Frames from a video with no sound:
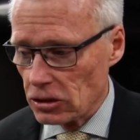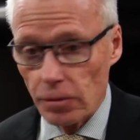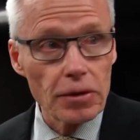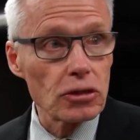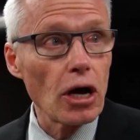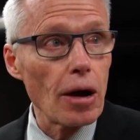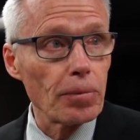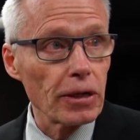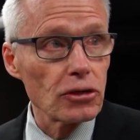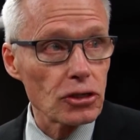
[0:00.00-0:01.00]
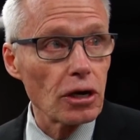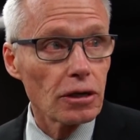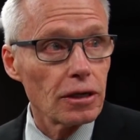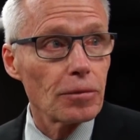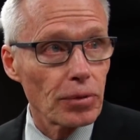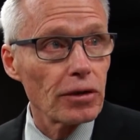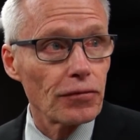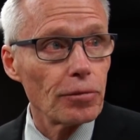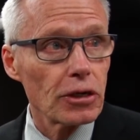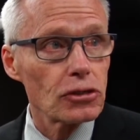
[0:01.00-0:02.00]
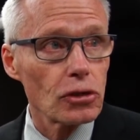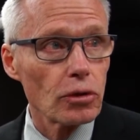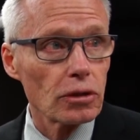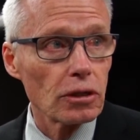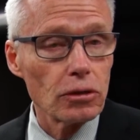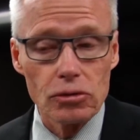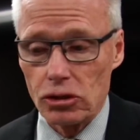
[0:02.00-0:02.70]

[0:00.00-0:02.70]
some of the top players in our league play for Minnesota Duluth.